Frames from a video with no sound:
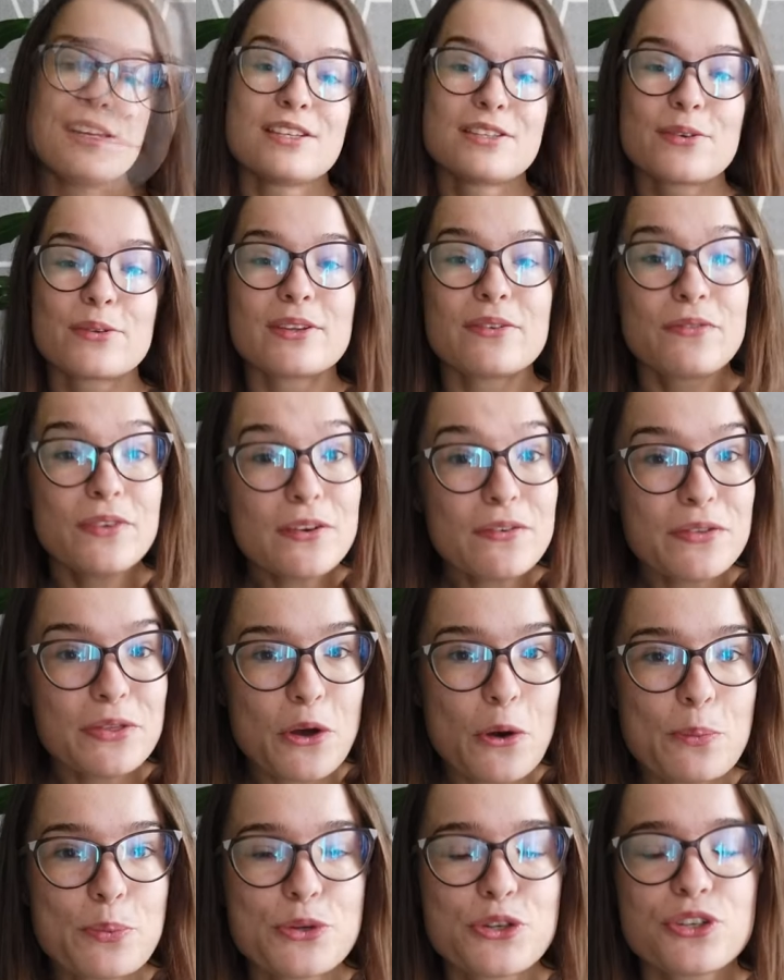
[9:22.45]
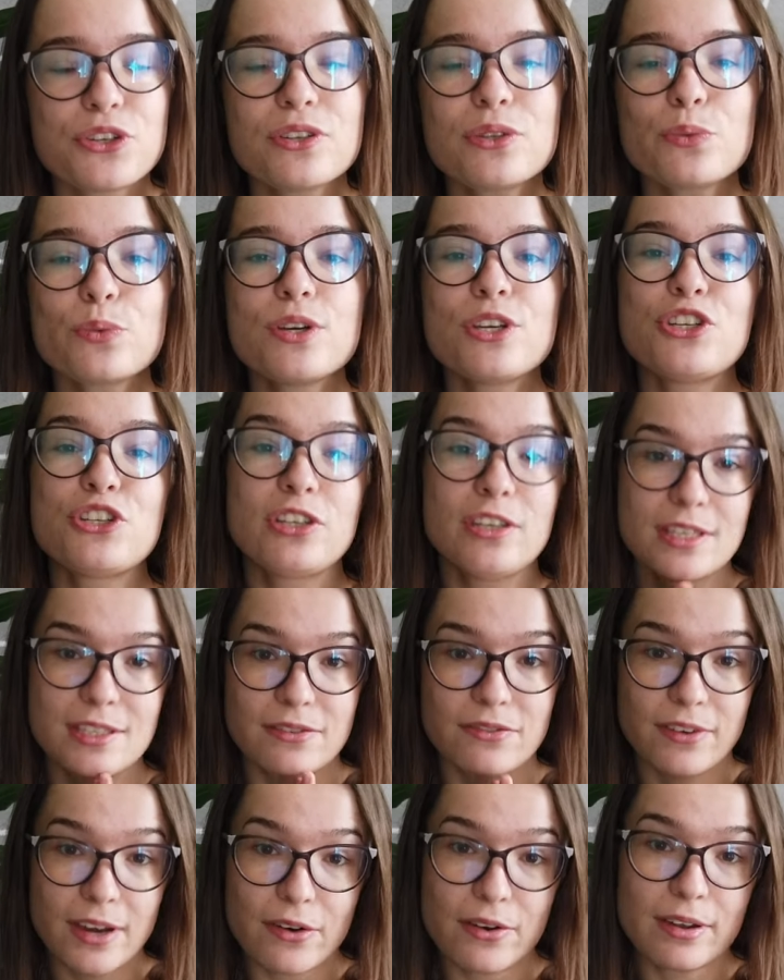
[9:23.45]
So the fifth option, which
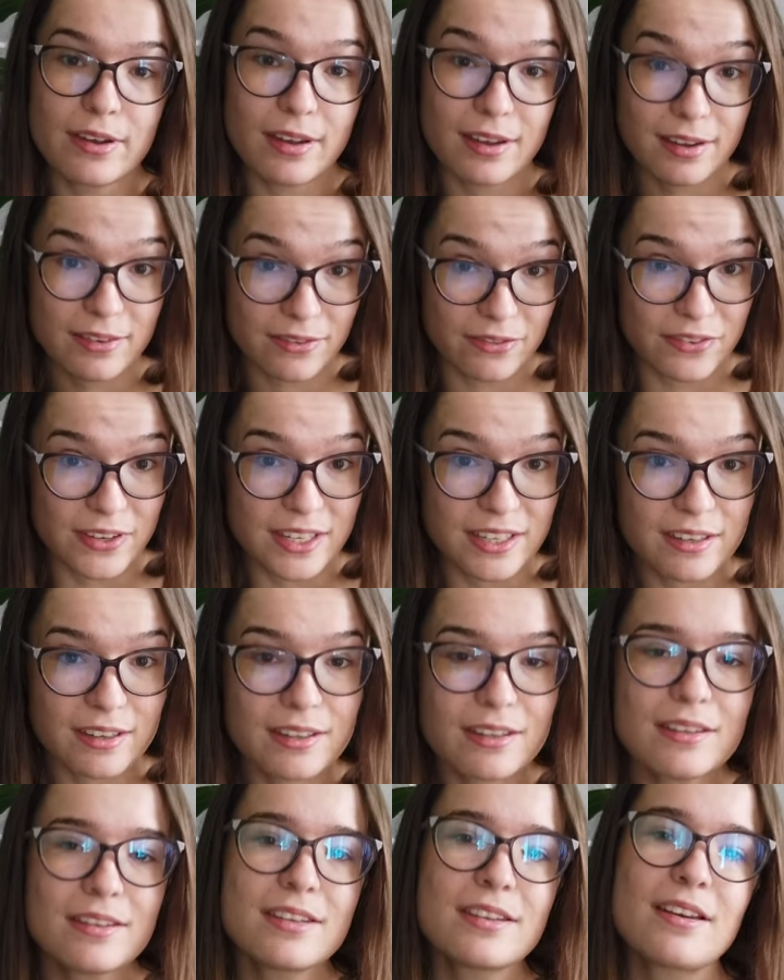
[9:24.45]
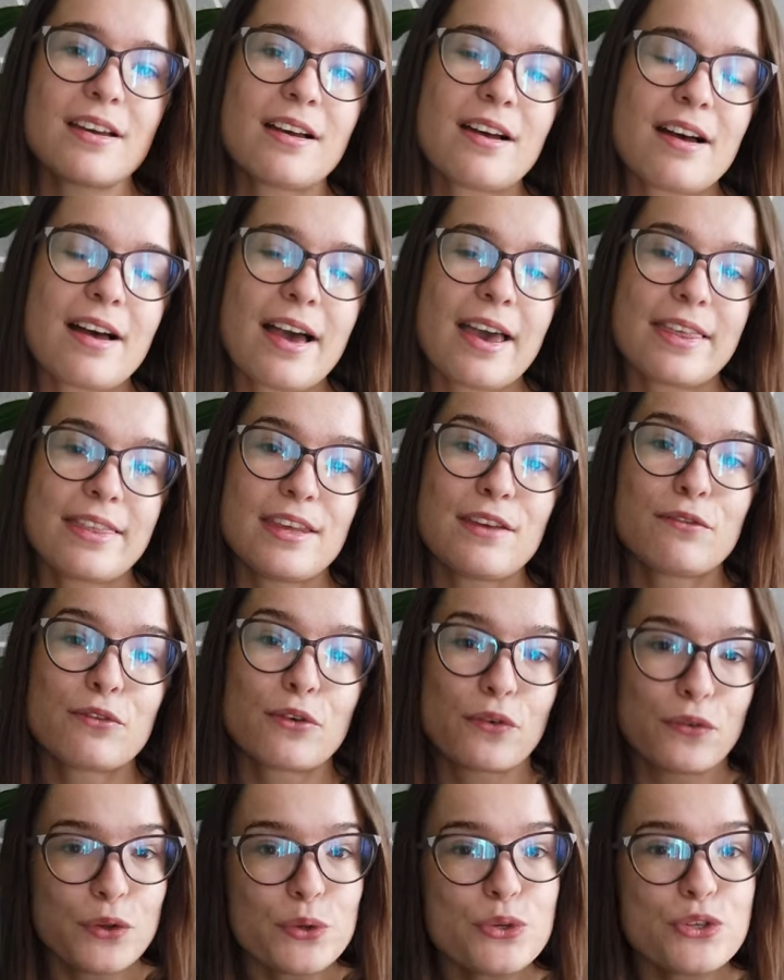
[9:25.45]
is very convenient, I think
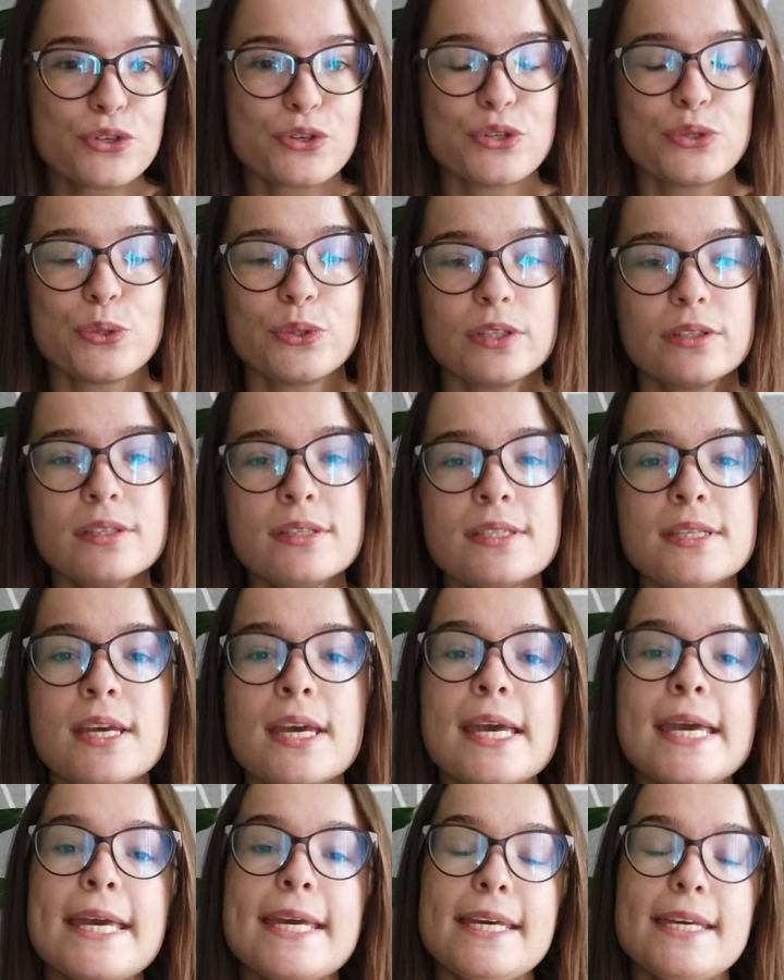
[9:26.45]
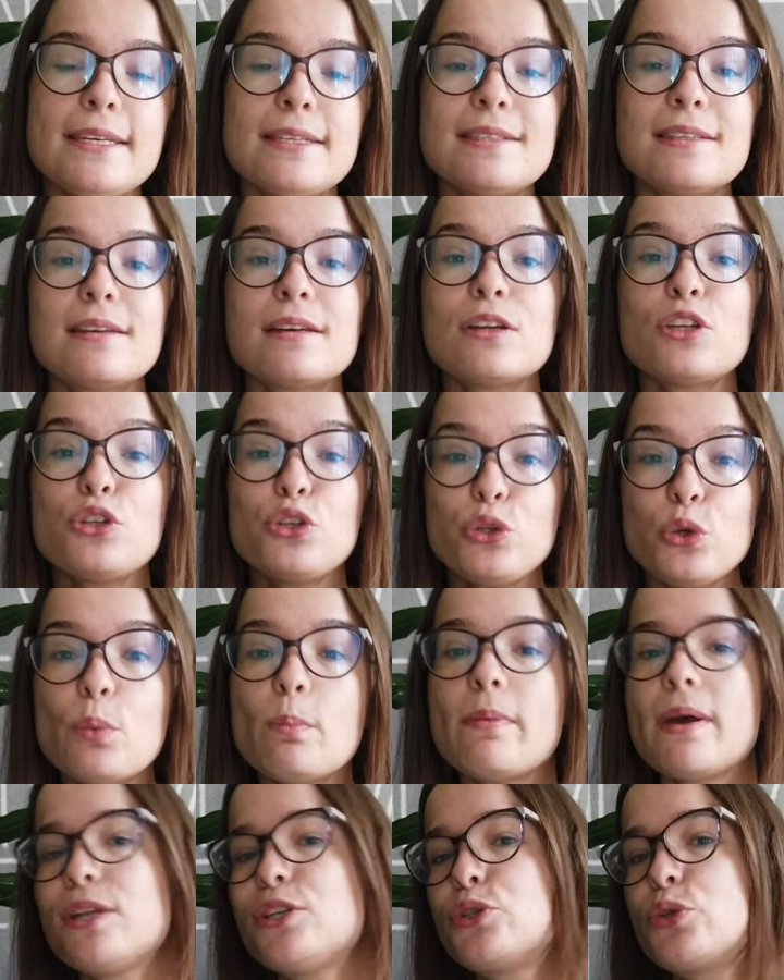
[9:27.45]
for future students, is the new
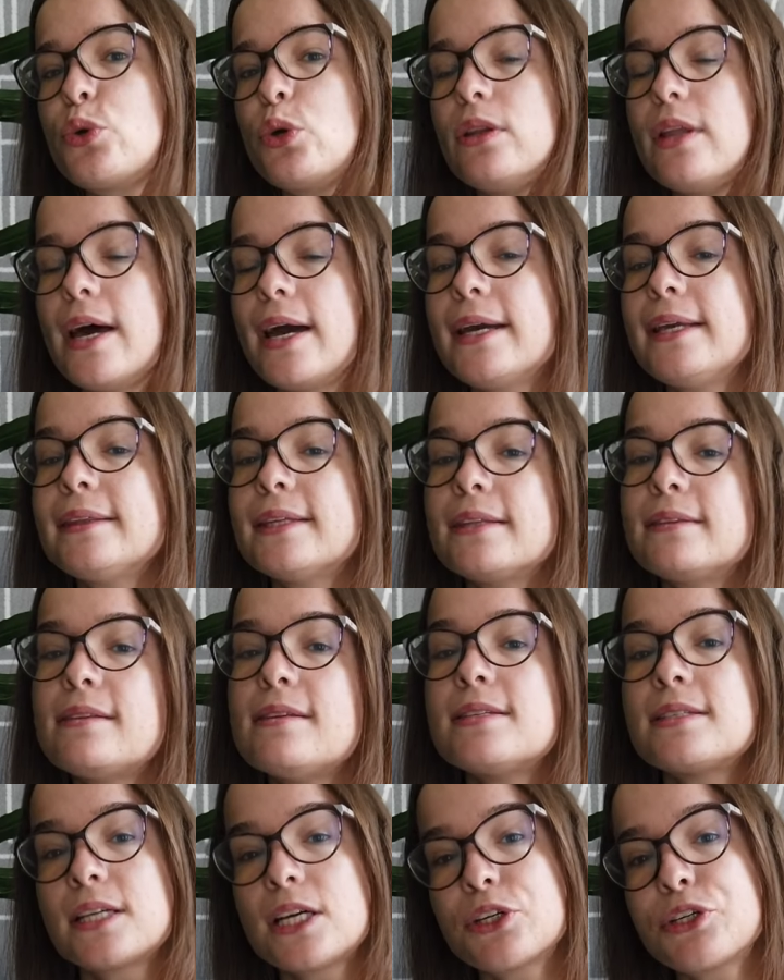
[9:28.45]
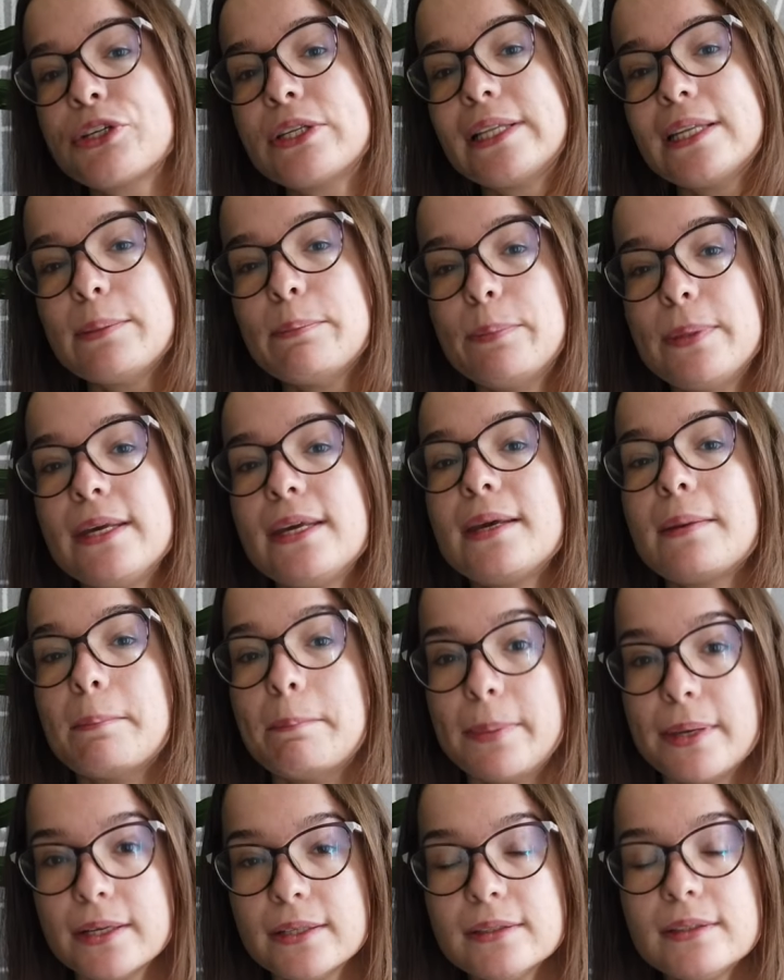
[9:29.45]
metro line that is currently
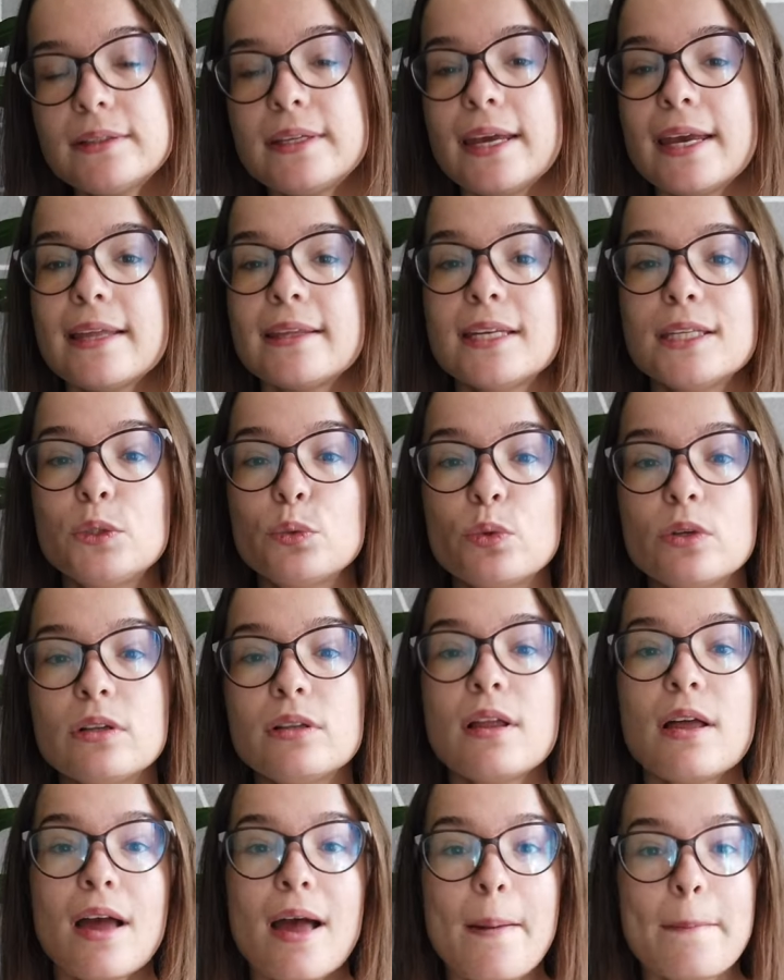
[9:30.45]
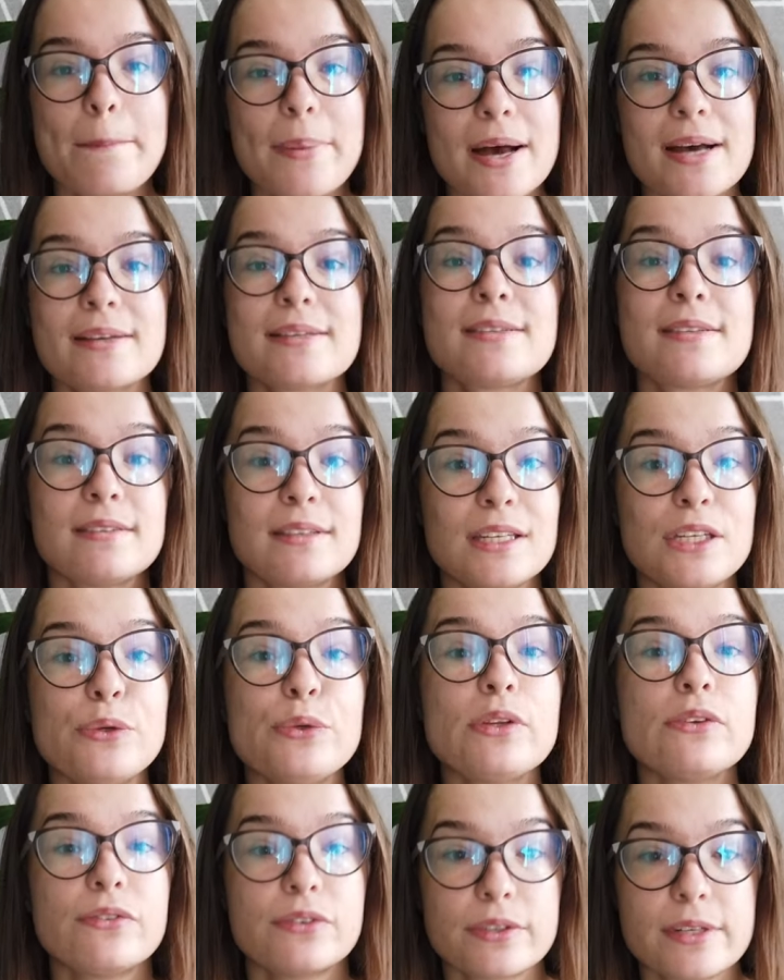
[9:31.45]
being built and it will pass the
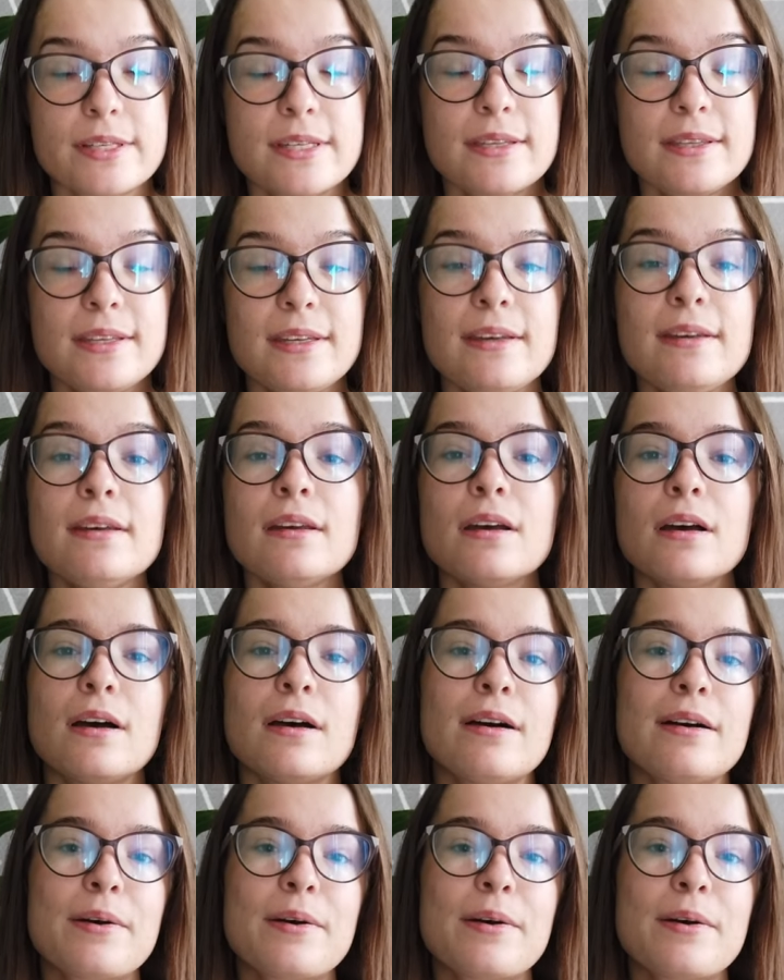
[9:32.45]
university.